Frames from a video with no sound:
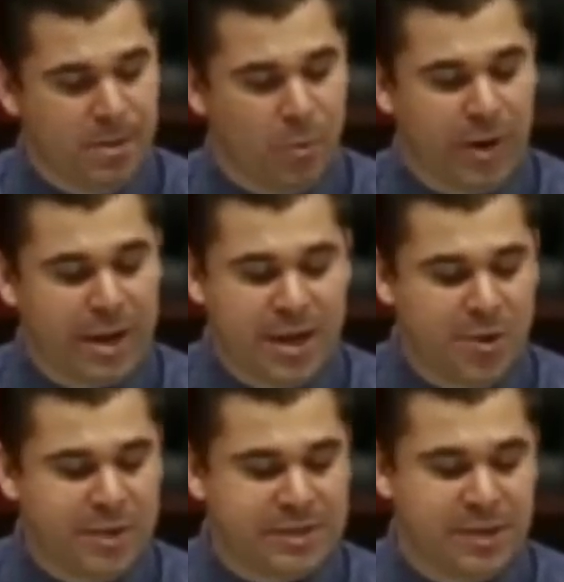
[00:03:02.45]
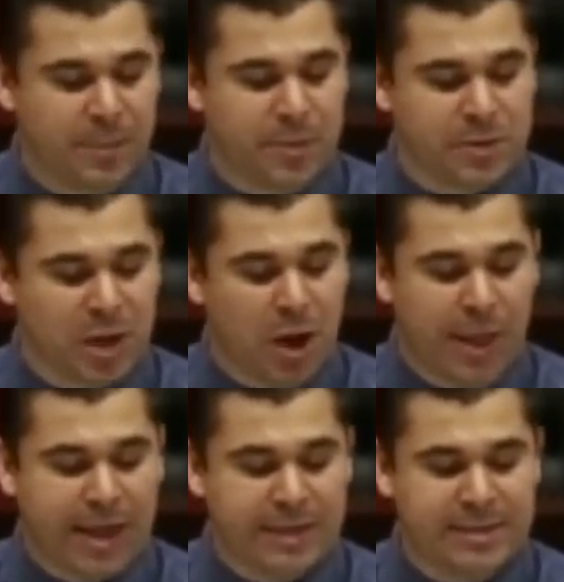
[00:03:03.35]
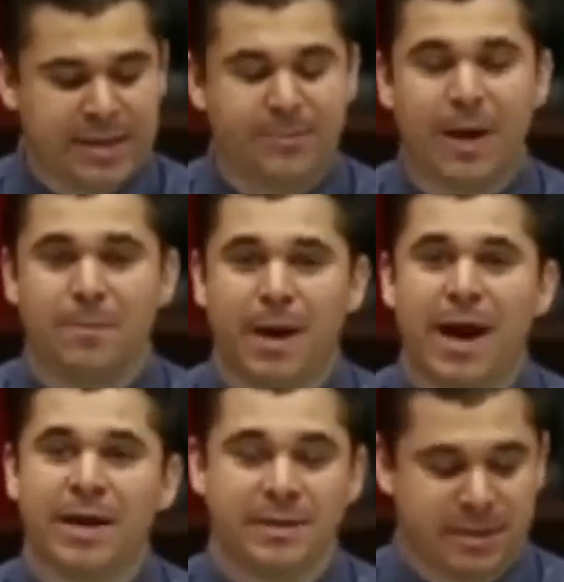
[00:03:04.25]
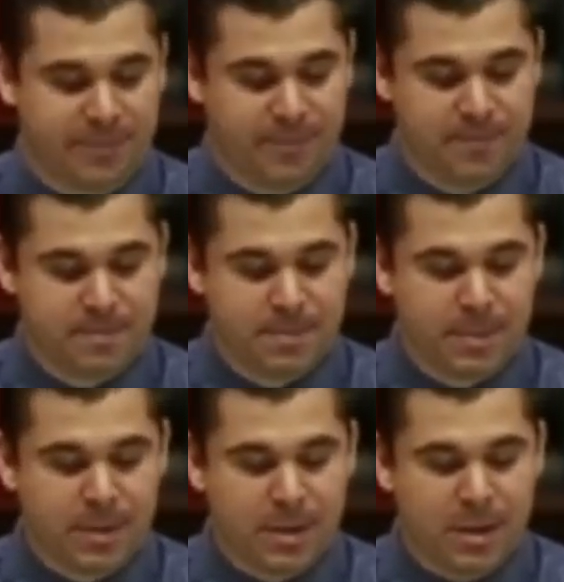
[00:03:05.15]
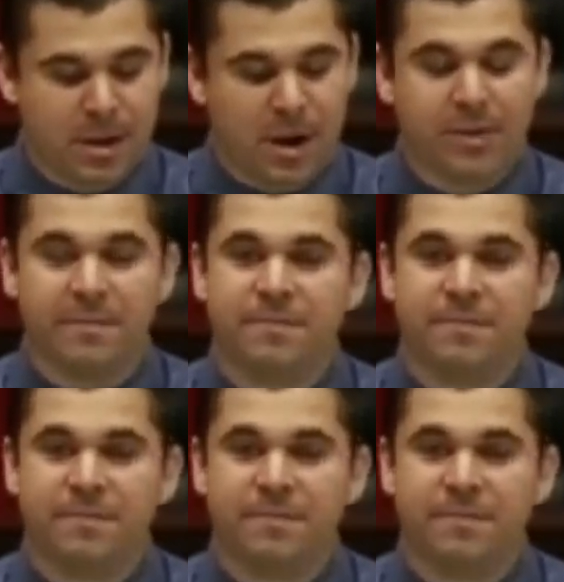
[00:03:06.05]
When I hear these numbers, all I can see in my mind are the